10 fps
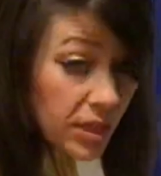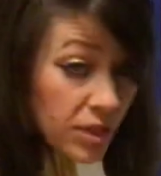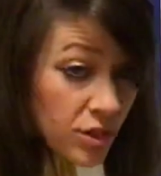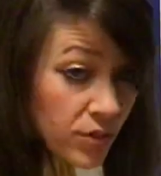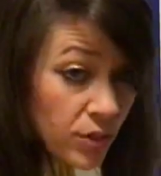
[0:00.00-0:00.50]
with
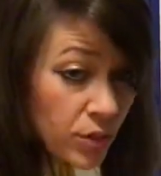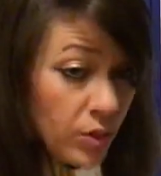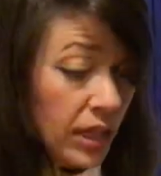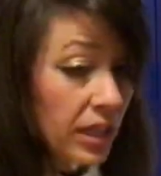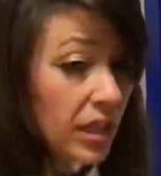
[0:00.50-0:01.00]
each of you
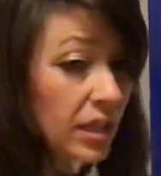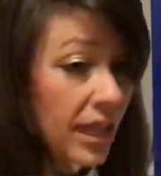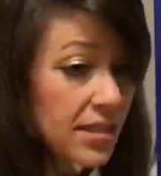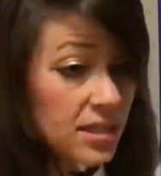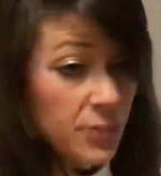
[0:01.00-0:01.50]
in the
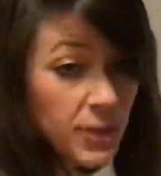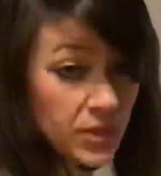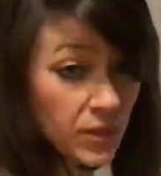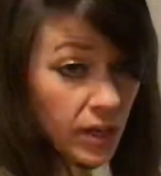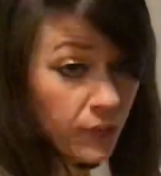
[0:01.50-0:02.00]
classes
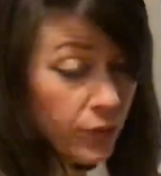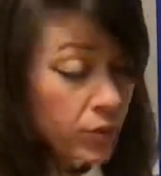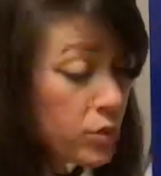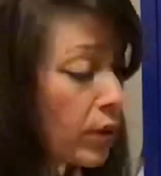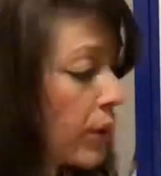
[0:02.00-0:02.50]
because we had it for 2